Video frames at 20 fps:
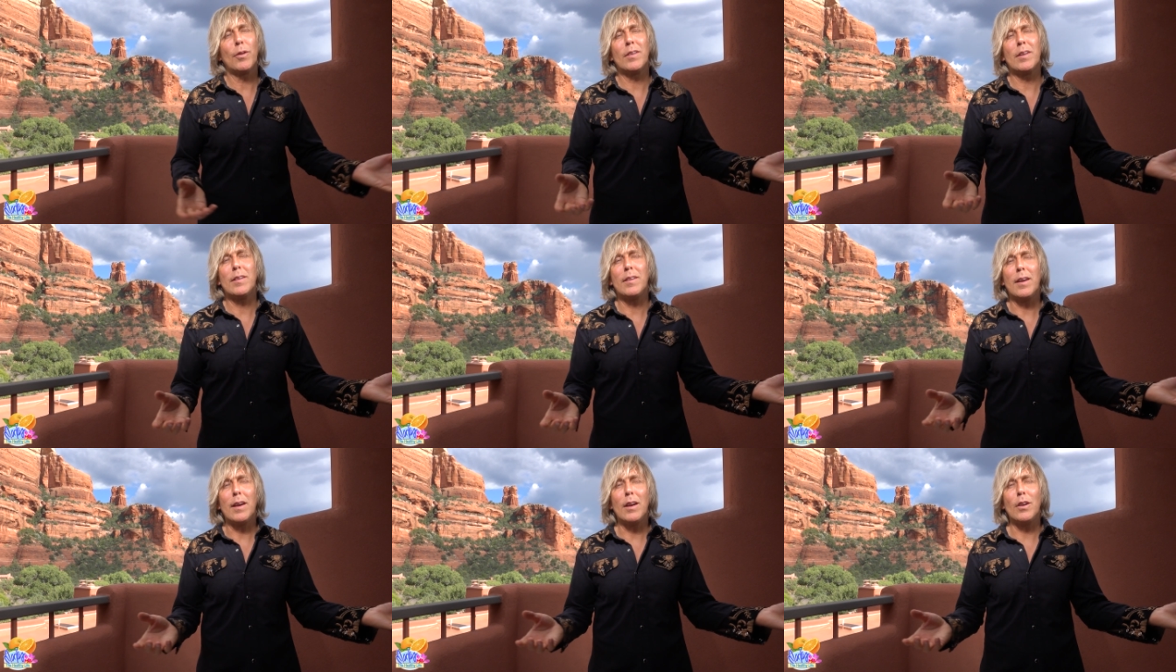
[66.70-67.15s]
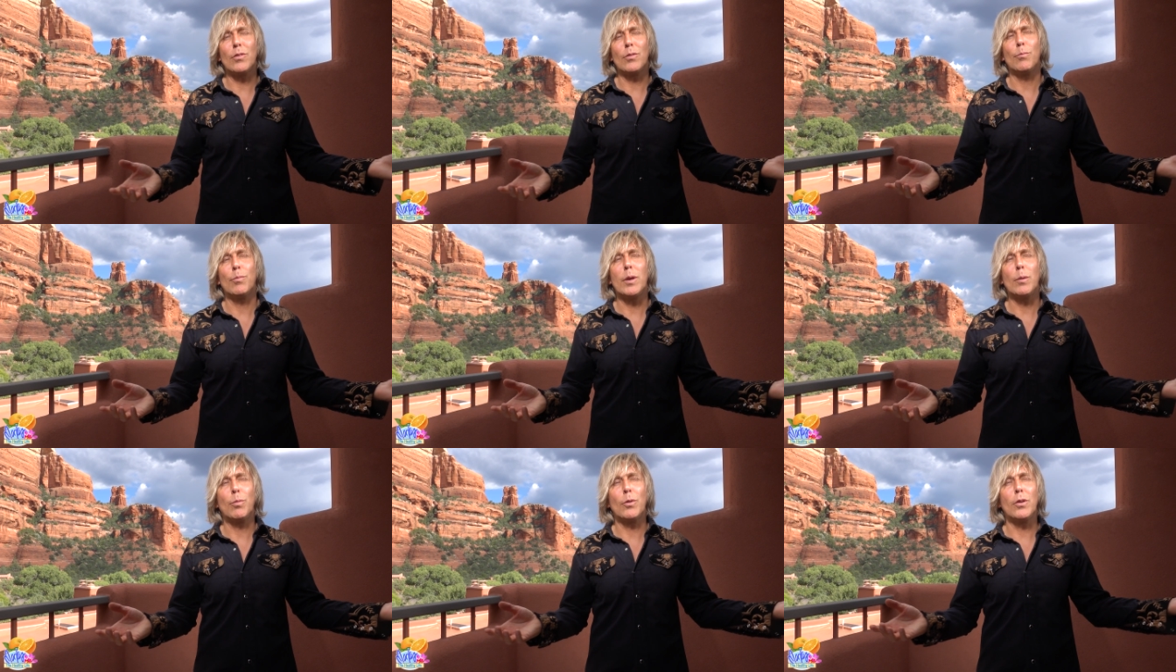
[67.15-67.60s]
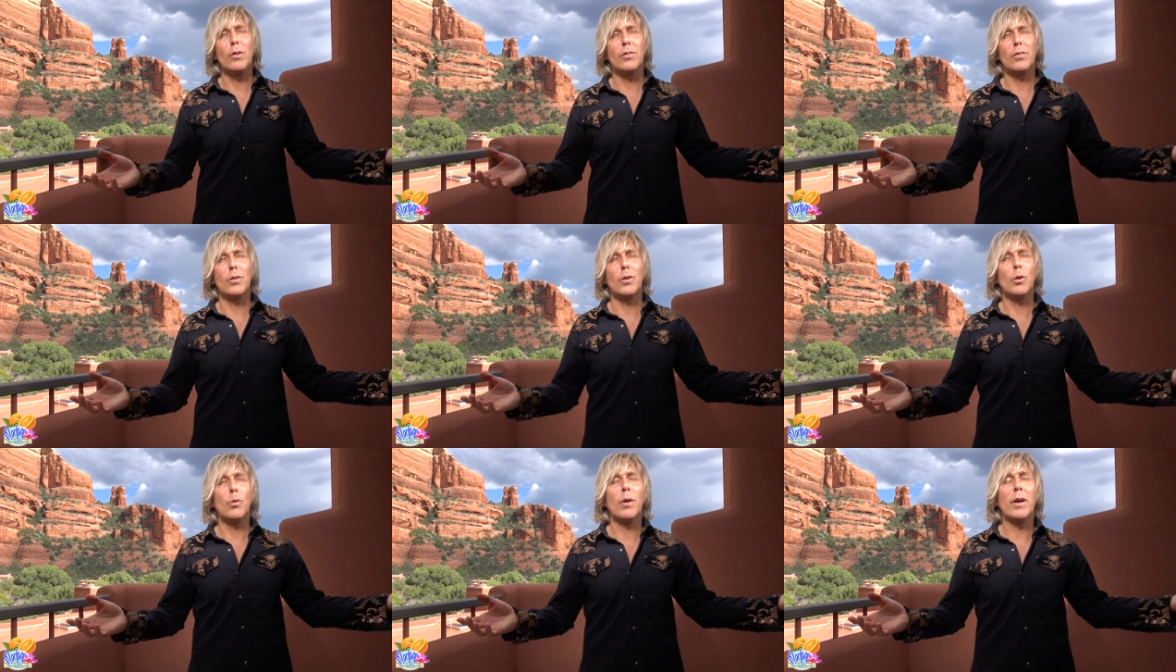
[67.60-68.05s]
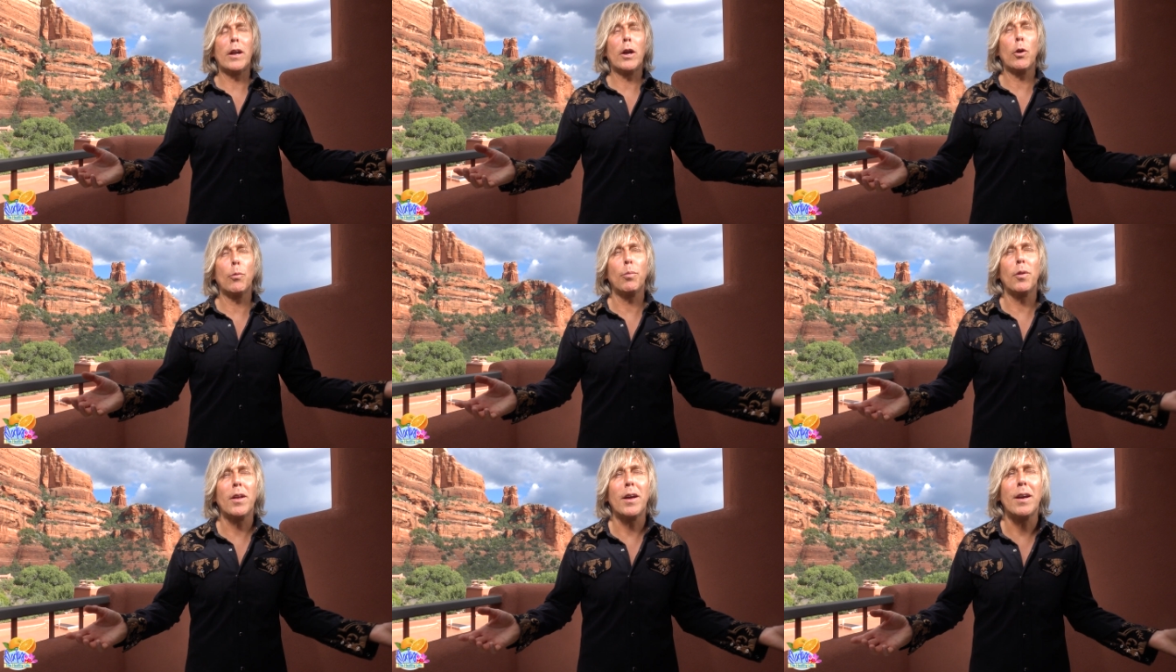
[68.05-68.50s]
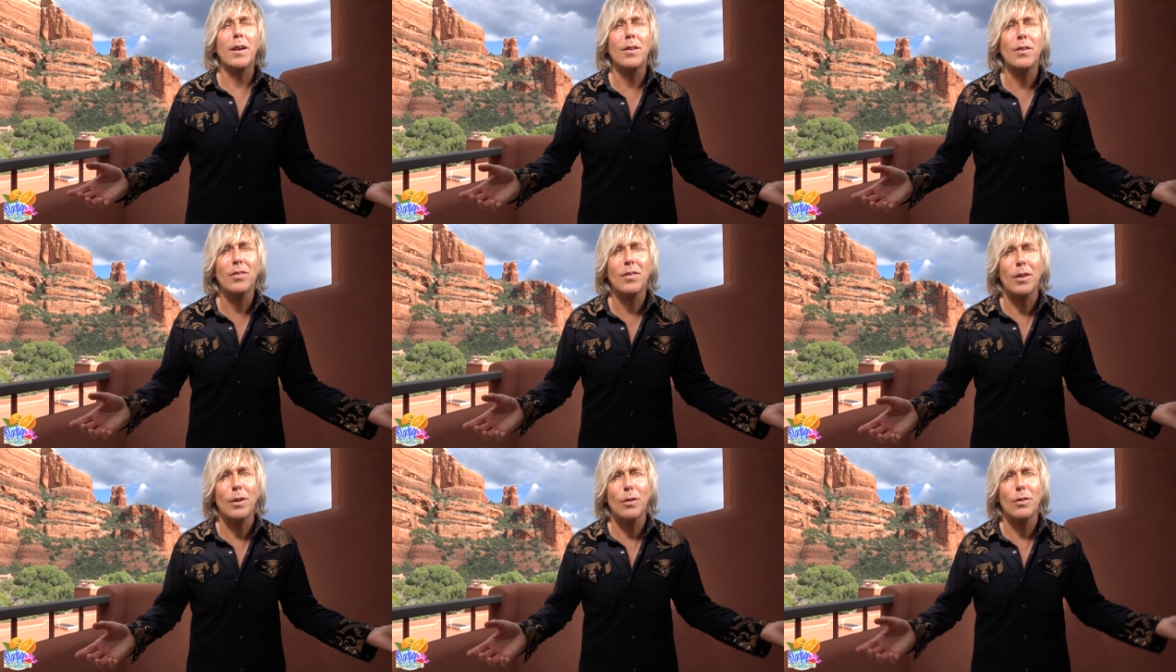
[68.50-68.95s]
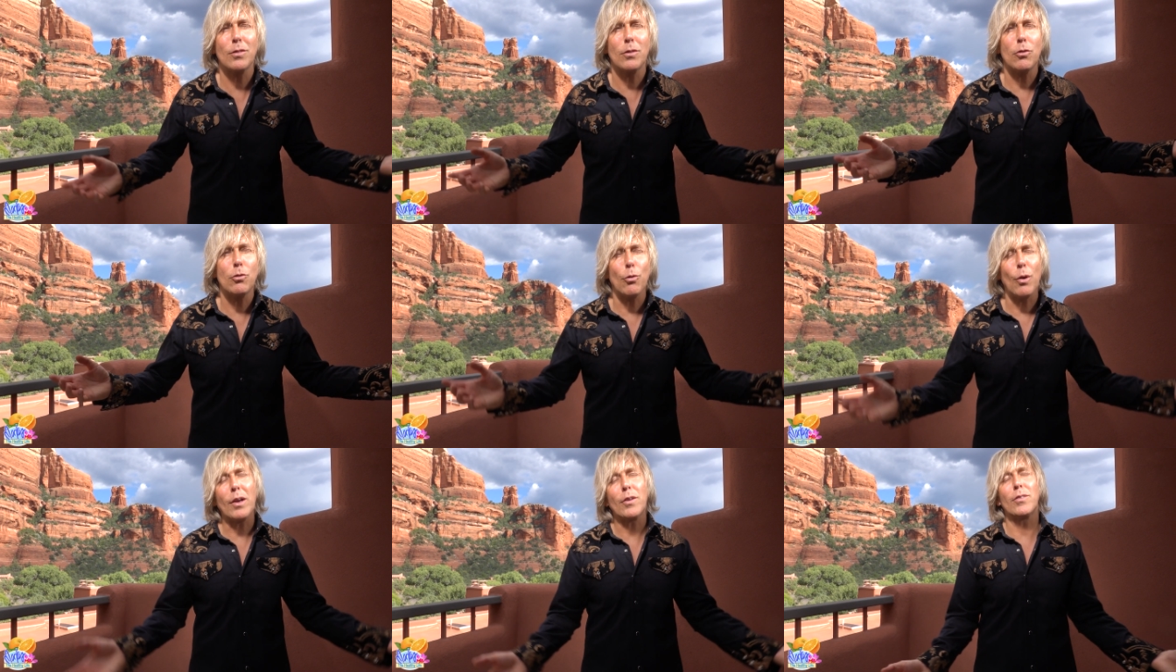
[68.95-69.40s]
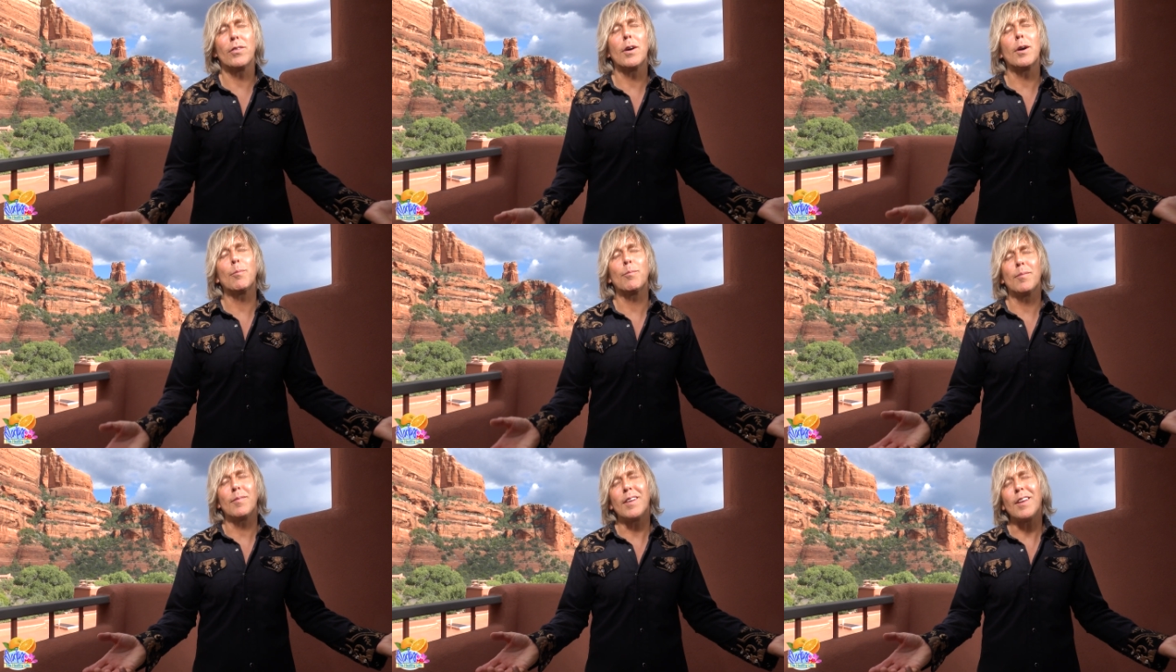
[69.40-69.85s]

in the days when people used to go on airplanes, they used to dress up,